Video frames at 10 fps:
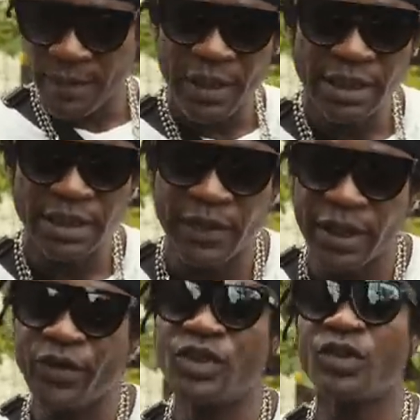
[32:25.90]
man say when you
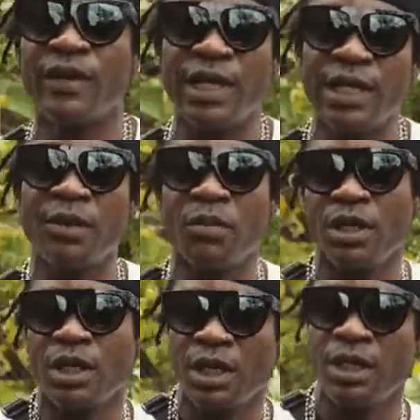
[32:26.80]
reach over, you link me.
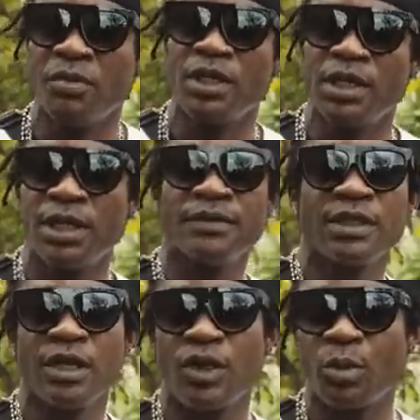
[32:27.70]
And then me tell him,
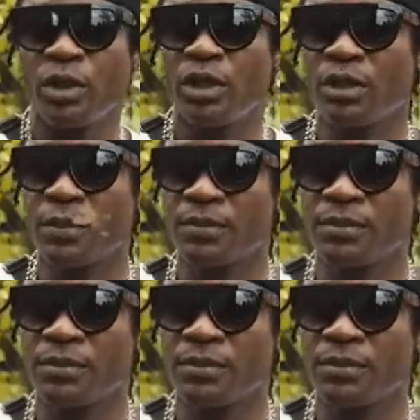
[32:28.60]
say, yo, pick it up.